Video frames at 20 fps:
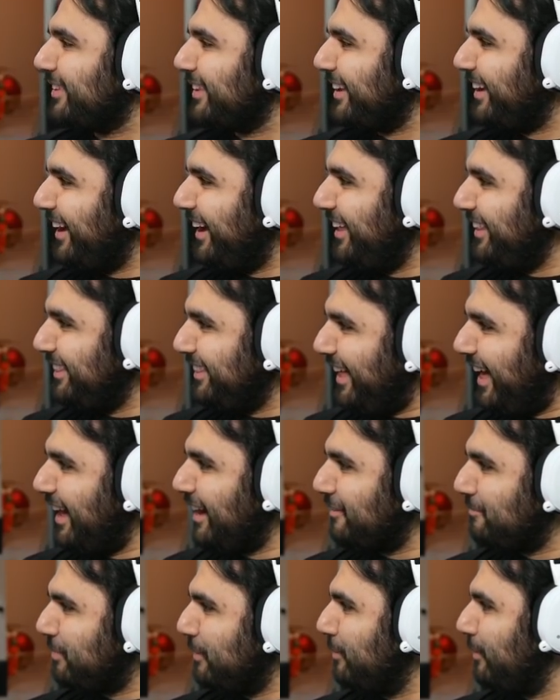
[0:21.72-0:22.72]
A lot
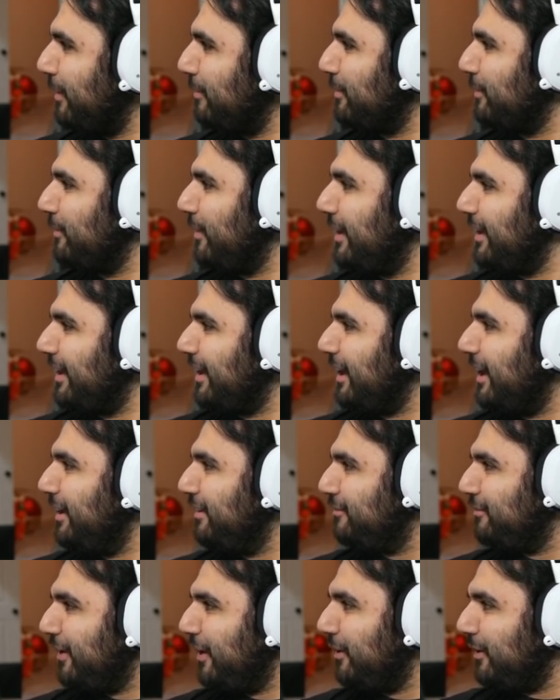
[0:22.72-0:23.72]
of people have been waiting a
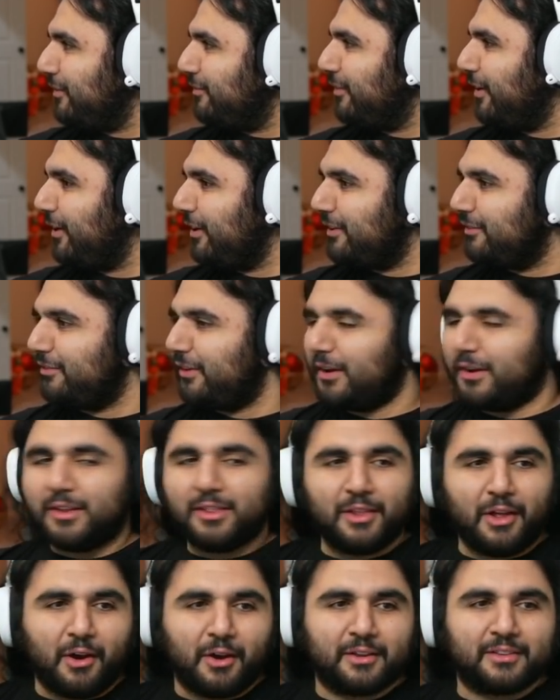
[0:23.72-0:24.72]
very, very, very
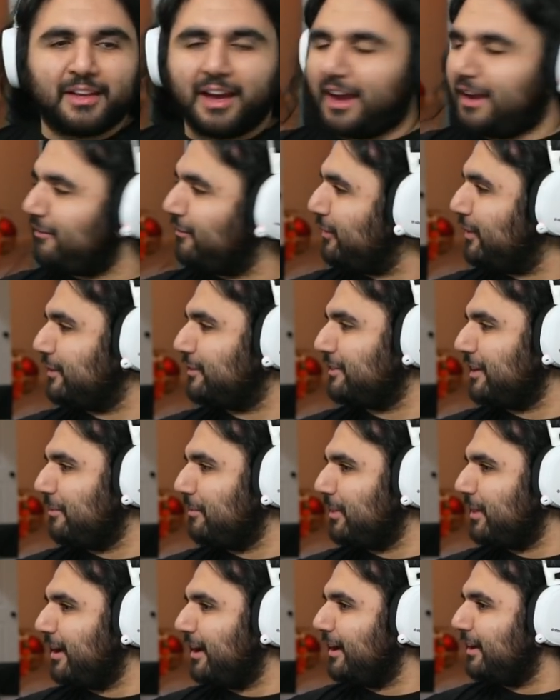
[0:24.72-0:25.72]
long time for the
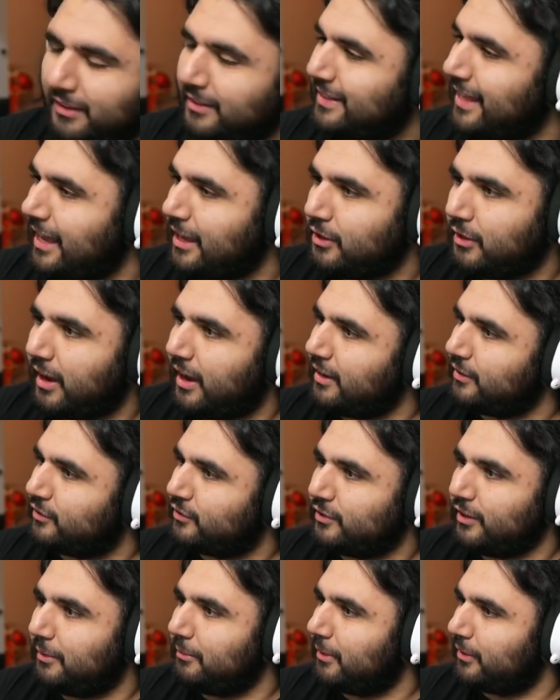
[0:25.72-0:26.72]
subathon. Thank you guys
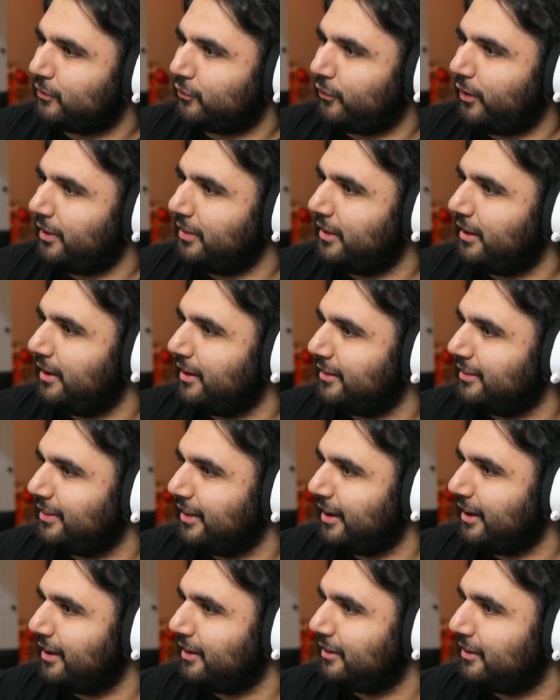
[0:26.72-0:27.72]
so much for all the
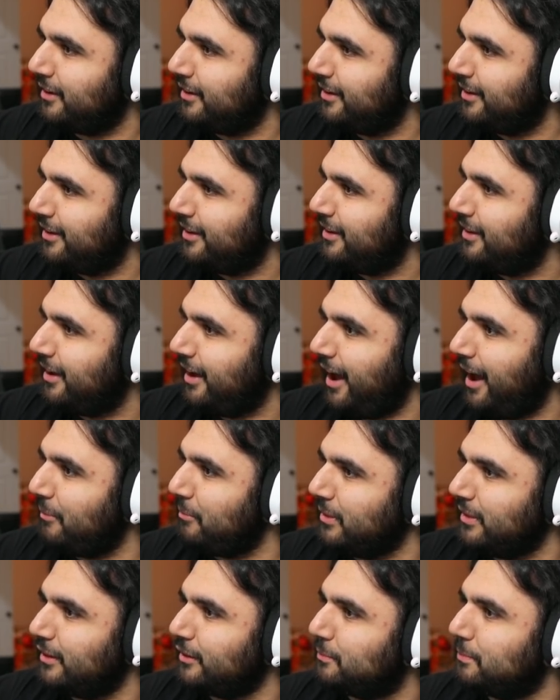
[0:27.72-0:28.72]
the I
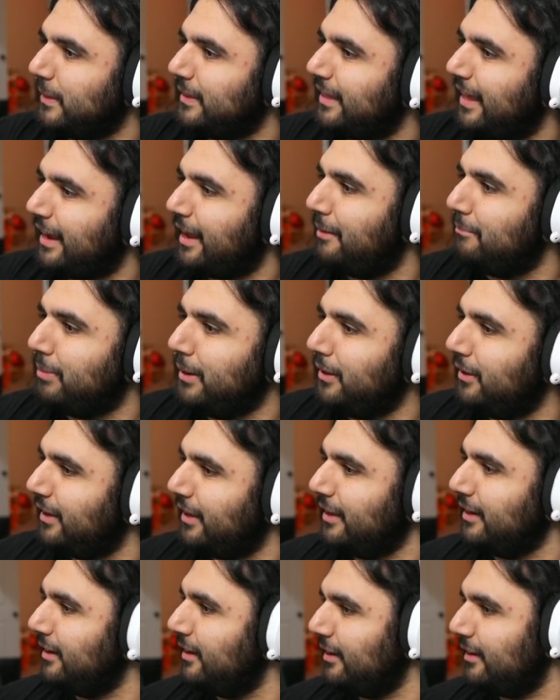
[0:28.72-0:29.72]
mean, there's been like a
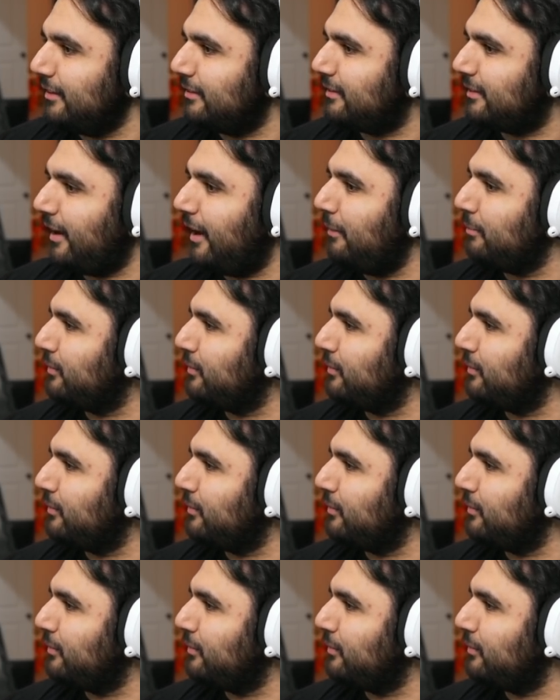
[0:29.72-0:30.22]
billion subs